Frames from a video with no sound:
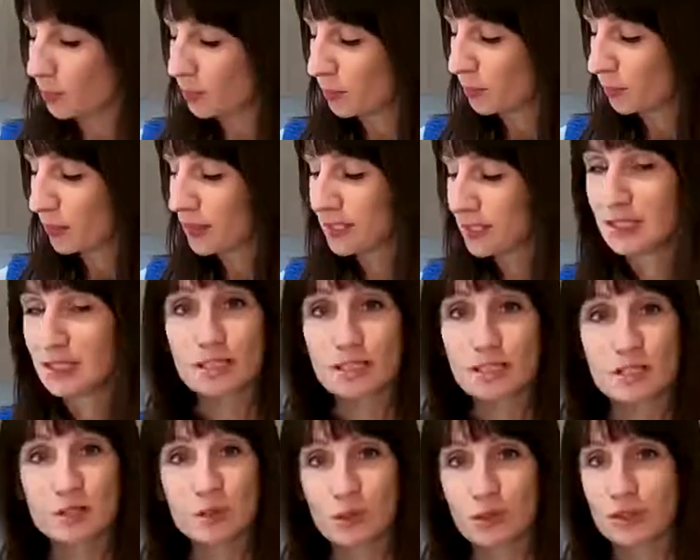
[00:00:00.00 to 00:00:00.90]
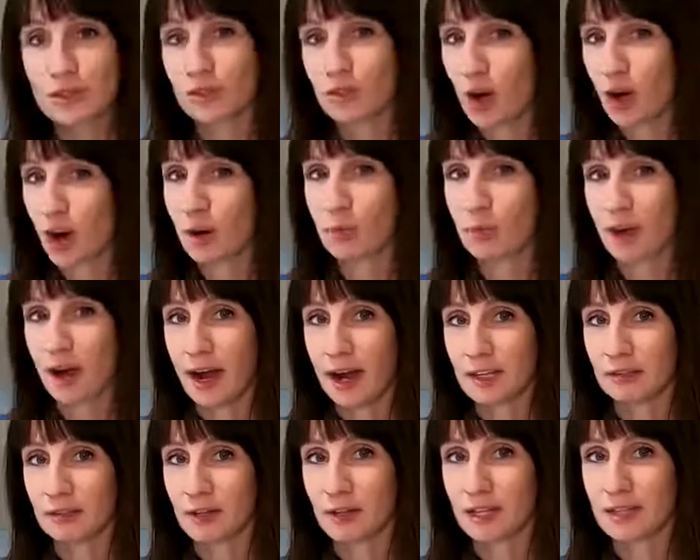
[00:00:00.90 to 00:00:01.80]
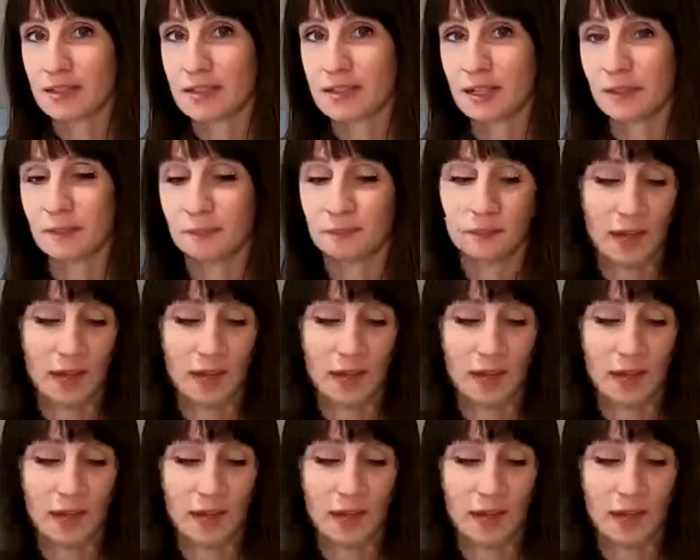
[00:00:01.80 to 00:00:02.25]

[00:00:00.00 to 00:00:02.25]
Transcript: Plus it's a source of carbohydrates.